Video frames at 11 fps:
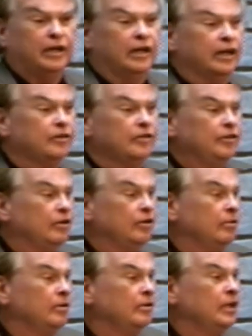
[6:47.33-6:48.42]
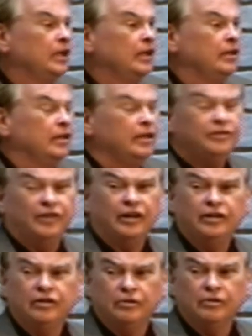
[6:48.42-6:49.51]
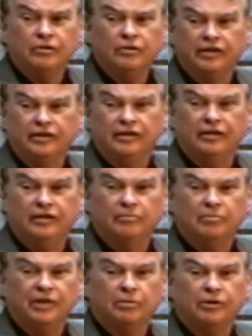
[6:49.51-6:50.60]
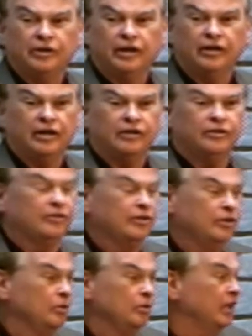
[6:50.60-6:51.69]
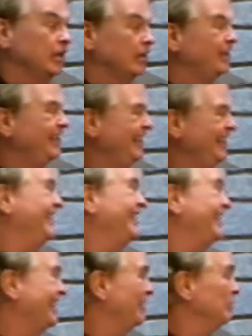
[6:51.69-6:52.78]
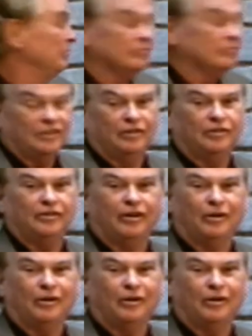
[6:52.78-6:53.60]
And so he said he knew I'd be able to connect it to unity. So